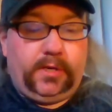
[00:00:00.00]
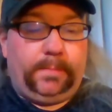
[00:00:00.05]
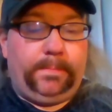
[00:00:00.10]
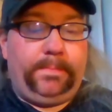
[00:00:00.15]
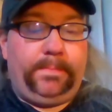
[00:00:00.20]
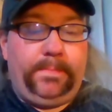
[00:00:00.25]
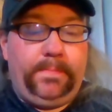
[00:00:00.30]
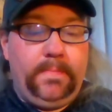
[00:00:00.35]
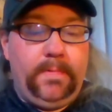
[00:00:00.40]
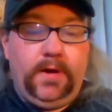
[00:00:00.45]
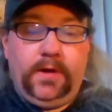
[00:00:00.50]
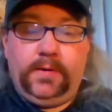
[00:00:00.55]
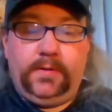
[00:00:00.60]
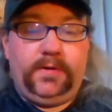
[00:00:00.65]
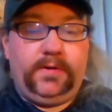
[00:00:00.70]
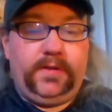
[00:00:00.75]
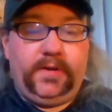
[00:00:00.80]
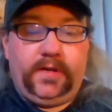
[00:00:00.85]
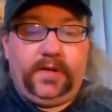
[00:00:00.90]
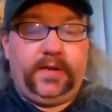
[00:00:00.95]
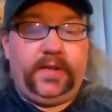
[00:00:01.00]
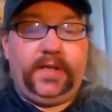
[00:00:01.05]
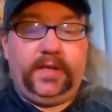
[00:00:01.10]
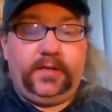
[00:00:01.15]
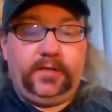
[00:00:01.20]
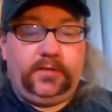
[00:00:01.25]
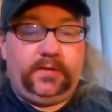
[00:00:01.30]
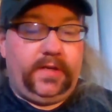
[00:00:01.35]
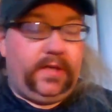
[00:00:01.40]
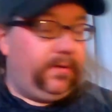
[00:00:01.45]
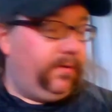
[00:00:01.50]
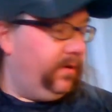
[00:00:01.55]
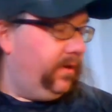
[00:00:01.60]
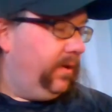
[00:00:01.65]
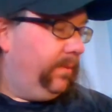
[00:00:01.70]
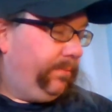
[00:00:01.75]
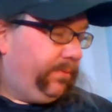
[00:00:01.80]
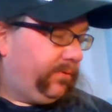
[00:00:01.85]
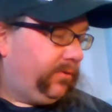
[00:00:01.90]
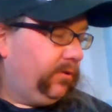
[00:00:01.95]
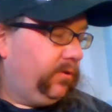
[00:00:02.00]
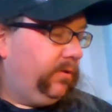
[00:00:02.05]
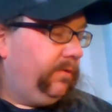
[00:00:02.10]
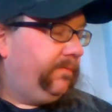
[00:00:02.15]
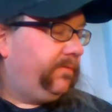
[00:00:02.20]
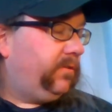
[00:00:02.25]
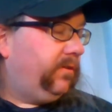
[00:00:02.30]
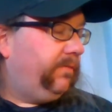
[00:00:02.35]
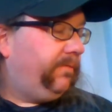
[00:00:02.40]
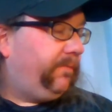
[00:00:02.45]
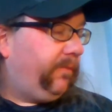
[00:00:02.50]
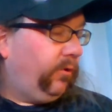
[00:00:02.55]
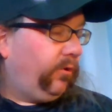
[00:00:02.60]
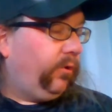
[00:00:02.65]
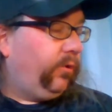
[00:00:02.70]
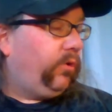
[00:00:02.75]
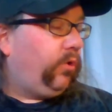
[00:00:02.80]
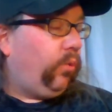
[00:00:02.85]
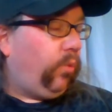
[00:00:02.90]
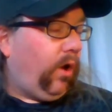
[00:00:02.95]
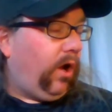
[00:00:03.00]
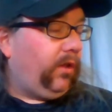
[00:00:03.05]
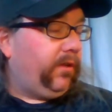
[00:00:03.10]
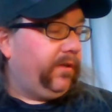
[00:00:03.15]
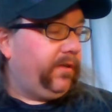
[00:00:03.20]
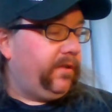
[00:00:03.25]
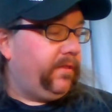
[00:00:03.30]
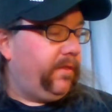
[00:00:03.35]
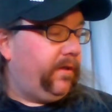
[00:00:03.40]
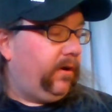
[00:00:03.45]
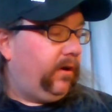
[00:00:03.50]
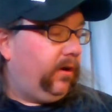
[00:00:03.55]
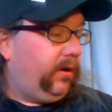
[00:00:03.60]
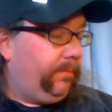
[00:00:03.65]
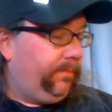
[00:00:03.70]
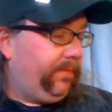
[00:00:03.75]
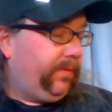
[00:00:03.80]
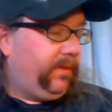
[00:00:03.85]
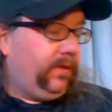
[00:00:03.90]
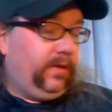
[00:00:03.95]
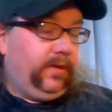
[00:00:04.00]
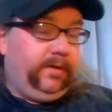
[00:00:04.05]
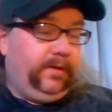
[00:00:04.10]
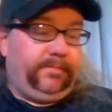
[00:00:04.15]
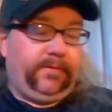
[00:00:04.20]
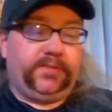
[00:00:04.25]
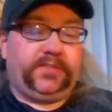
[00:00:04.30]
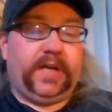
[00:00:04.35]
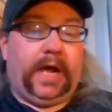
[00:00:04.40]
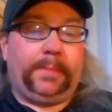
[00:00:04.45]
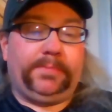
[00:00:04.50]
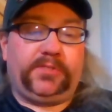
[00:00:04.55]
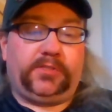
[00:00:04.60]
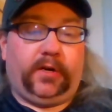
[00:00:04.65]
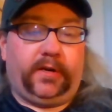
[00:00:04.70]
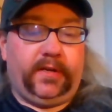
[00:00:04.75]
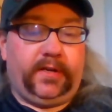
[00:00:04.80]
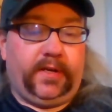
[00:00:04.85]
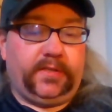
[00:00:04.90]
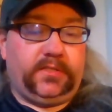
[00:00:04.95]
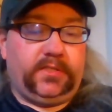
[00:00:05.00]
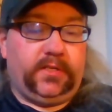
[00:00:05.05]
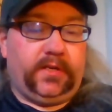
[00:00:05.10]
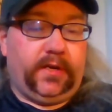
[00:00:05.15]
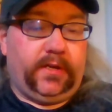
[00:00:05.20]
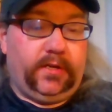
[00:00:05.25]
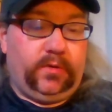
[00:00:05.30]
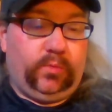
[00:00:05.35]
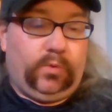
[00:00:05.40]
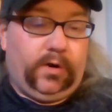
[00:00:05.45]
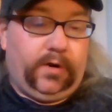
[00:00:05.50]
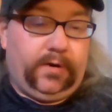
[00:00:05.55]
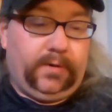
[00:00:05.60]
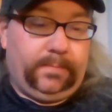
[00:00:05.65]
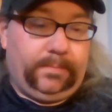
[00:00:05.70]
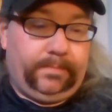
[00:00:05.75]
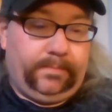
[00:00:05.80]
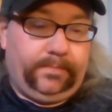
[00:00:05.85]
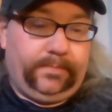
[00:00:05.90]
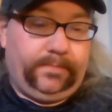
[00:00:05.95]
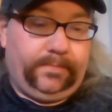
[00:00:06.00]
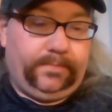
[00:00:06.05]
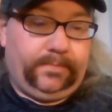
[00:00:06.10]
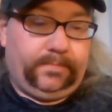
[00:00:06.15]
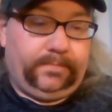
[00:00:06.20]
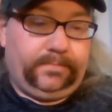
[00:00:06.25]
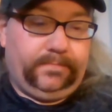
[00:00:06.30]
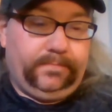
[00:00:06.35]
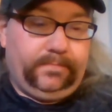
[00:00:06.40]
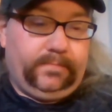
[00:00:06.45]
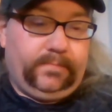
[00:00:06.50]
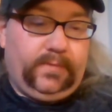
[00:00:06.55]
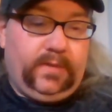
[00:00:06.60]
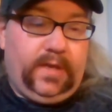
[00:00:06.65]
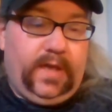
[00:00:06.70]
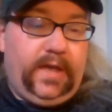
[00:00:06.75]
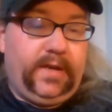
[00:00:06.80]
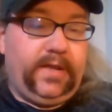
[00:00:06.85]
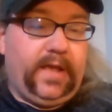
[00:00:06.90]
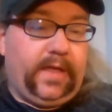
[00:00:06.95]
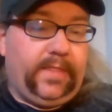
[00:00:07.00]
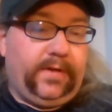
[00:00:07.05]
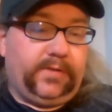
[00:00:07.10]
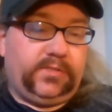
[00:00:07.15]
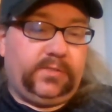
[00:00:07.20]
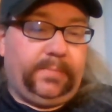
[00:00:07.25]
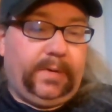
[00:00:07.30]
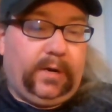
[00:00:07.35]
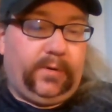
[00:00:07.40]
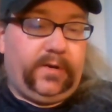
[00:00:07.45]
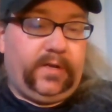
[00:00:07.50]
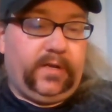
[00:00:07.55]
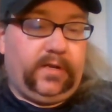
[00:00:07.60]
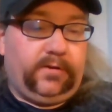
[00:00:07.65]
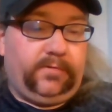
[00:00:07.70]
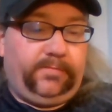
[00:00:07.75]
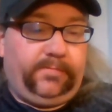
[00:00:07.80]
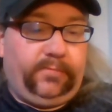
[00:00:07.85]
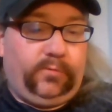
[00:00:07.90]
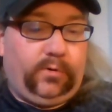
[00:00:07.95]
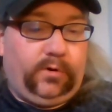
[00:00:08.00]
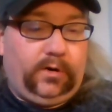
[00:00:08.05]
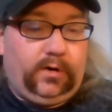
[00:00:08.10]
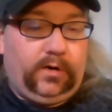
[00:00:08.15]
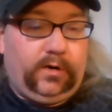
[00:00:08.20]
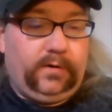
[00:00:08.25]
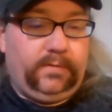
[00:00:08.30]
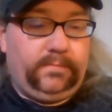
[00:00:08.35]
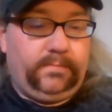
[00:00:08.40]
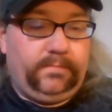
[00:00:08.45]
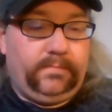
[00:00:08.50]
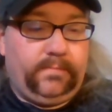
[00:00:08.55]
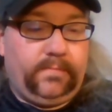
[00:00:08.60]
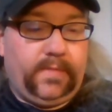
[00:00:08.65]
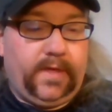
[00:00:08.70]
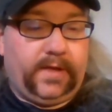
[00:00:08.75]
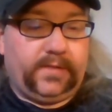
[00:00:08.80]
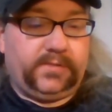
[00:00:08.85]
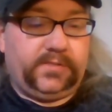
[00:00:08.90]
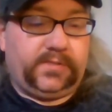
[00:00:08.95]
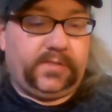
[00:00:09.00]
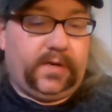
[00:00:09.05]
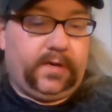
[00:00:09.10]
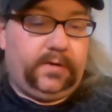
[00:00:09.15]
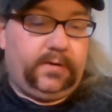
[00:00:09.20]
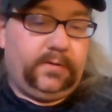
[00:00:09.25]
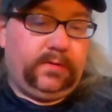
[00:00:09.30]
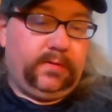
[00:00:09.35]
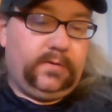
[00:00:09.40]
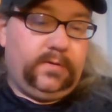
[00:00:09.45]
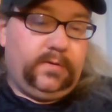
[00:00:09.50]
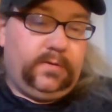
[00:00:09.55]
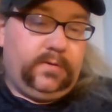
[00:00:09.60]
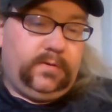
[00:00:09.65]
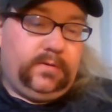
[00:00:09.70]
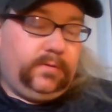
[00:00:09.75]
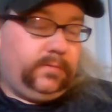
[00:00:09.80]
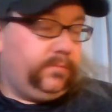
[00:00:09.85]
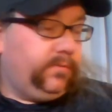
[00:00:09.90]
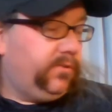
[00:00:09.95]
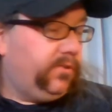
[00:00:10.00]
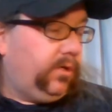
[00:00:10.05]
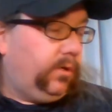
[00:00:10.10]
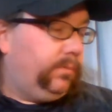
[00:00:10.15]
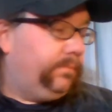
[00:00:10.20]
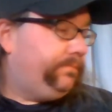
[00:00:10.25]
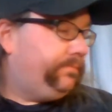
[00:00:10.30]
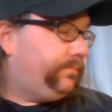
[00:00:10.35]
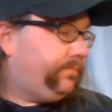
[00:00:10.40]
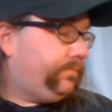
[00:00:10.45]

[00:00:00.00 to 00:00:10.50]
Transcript: a an, in, an improved photo quality there for Topps starting in 1991. And yeah, that's about it for that set. So,